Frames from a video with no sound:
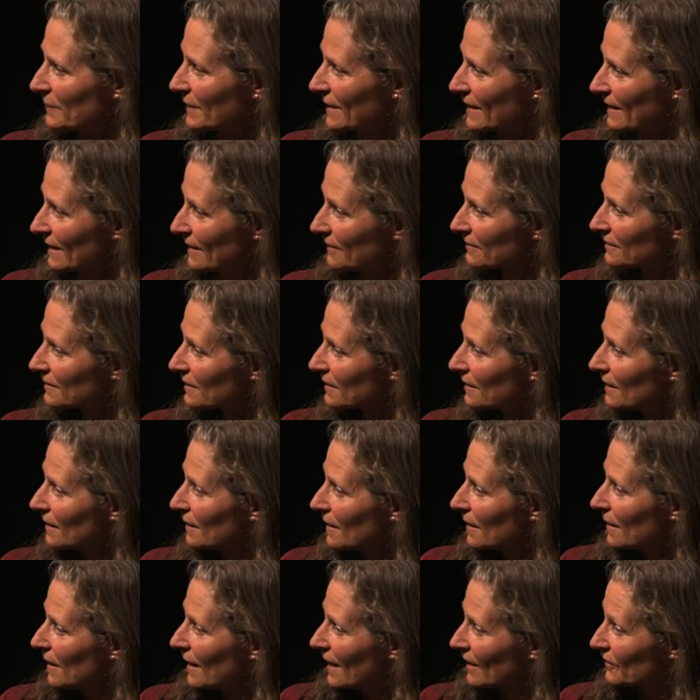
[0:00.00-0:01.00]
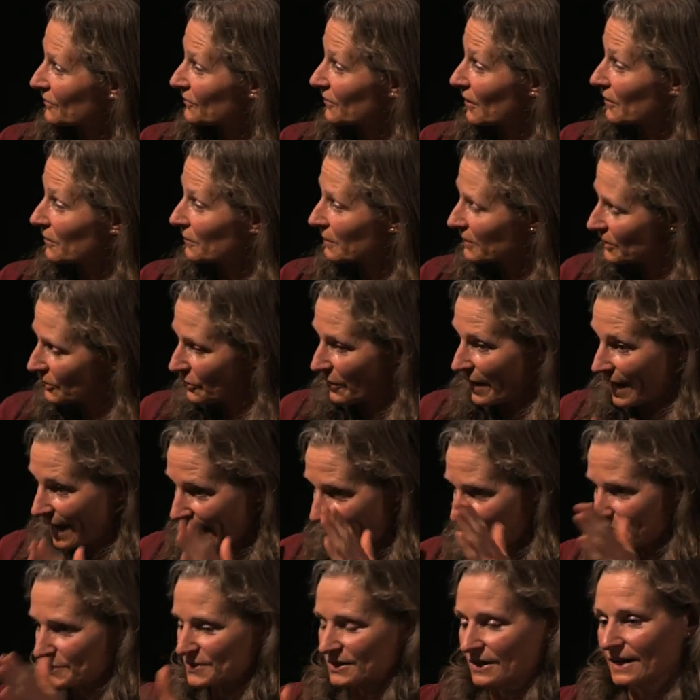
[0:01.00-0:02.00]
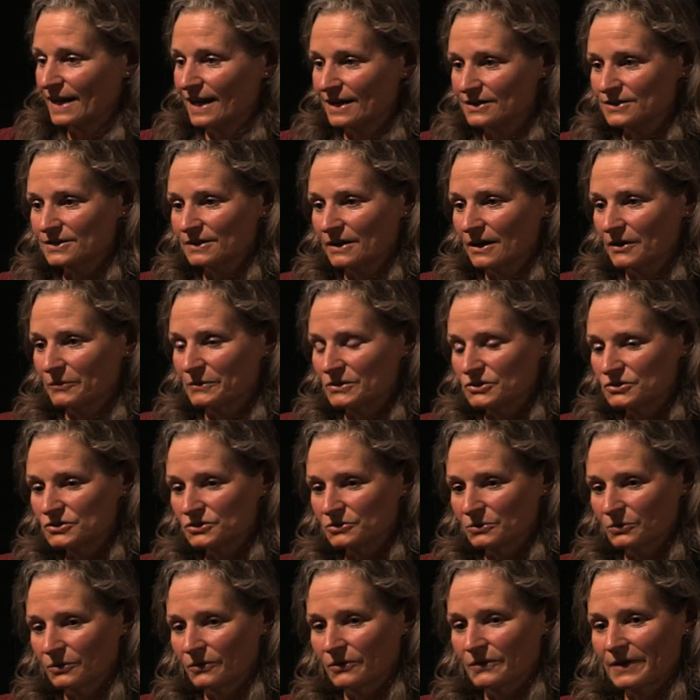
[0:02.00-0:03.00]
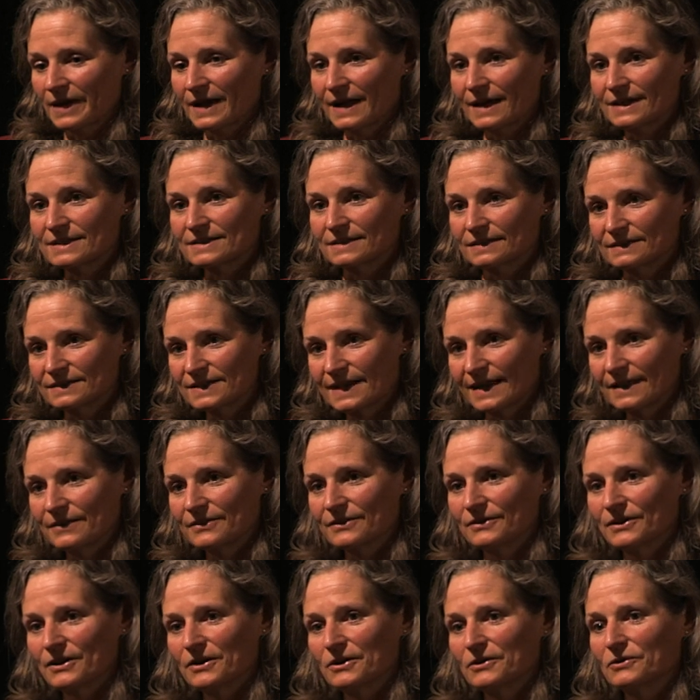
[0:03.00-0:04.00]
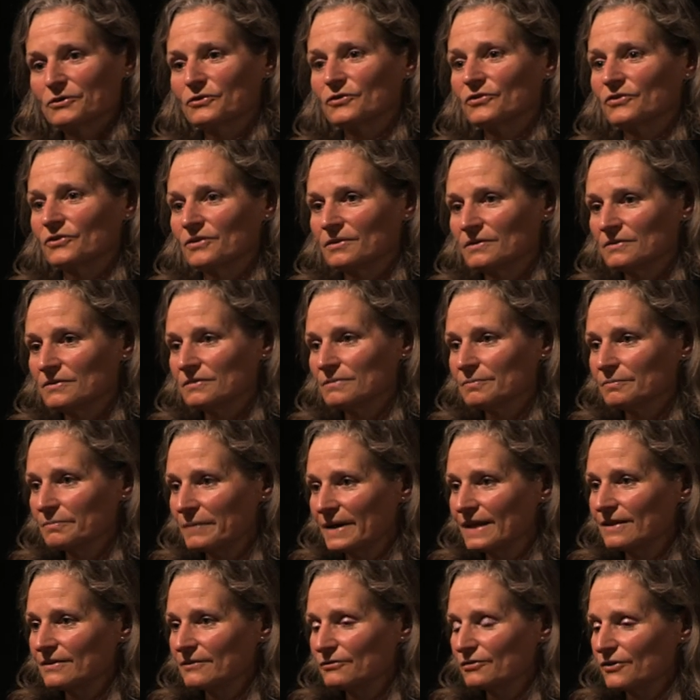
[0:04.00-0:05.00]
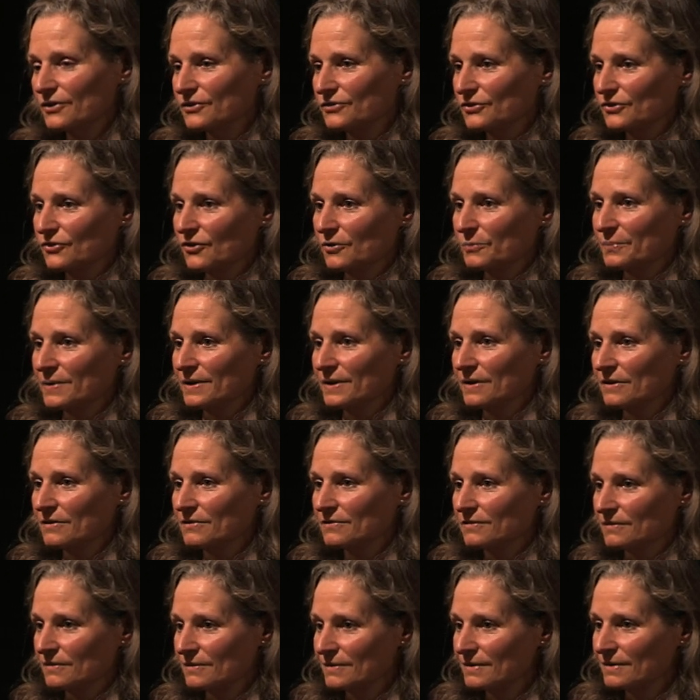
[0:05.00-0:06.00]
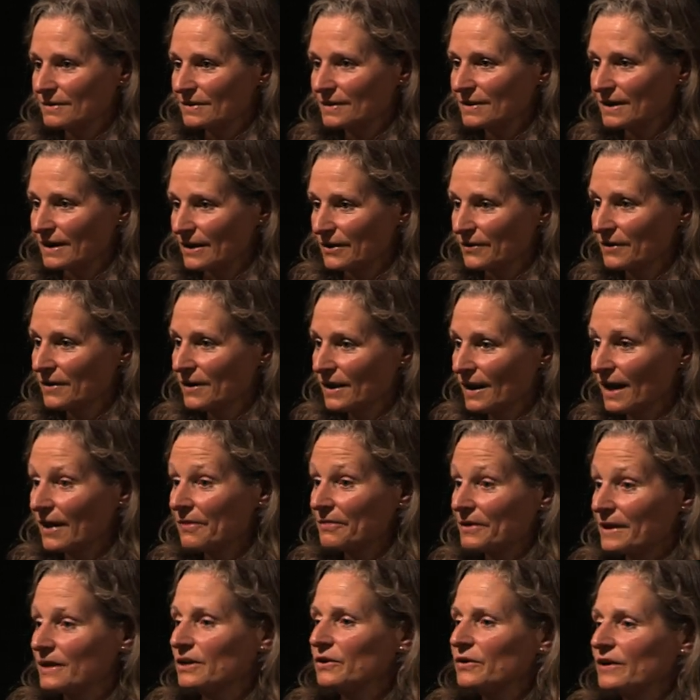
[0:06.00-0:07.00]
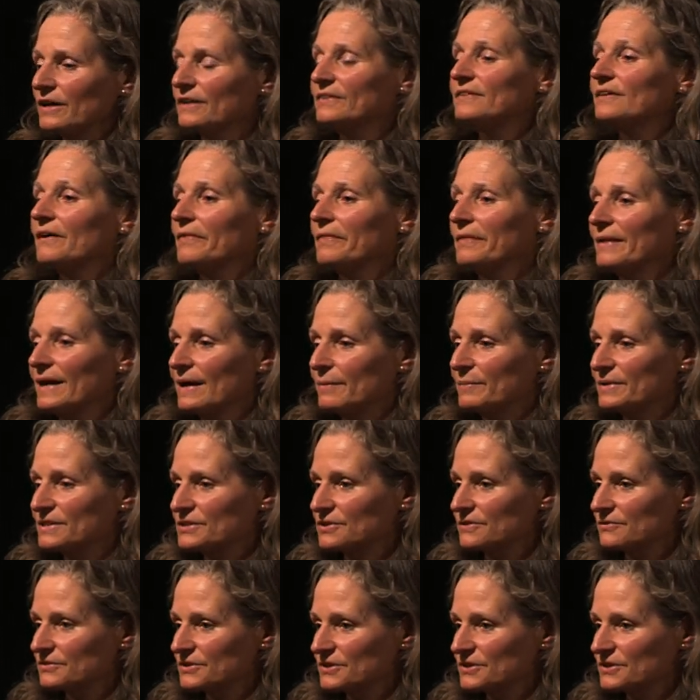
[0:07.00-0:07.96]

please. And so you absolutely had to go and do all that and take the notes and make the photocopies and, you know, and then you had done that bit of